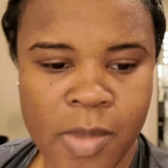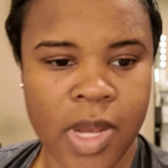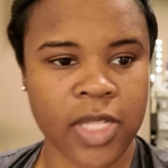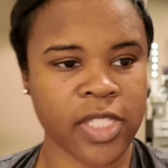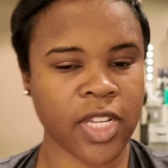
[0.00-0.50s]

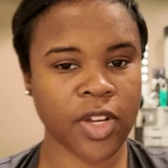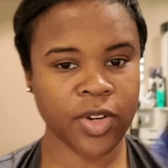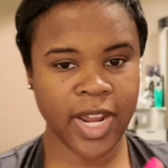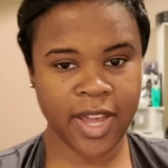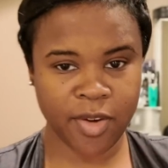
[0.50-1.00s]
And so
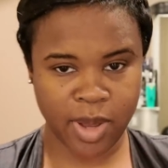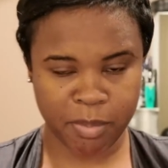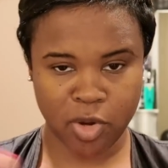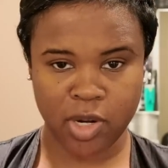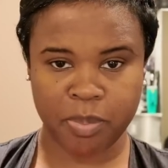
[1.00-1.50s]
now
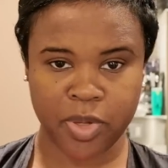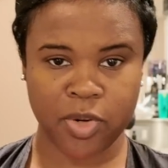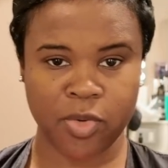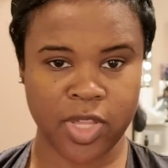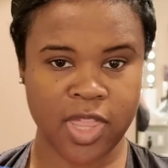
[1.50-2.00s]
I'm gonna put
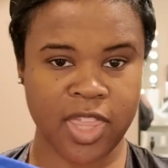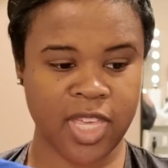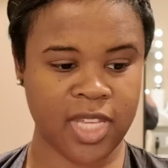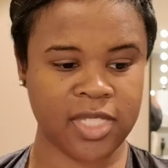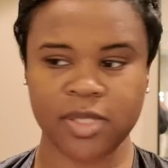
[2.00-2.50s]
on
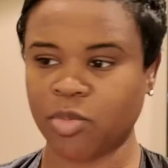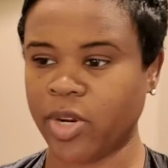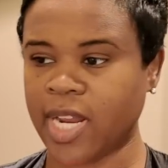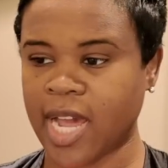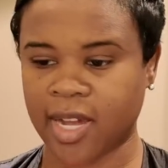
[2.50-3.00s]
this
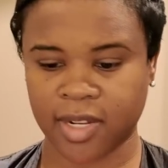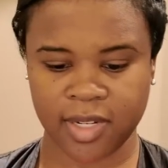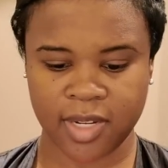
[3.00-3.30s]
Red Eye